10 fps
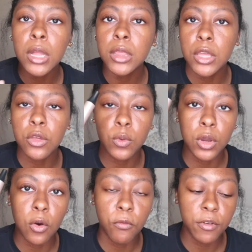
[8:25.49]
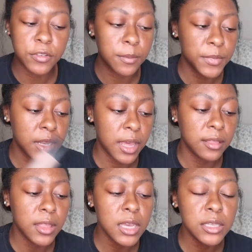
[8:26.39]
then you would go for something
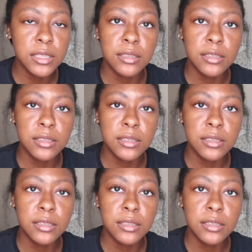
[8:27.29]
like this.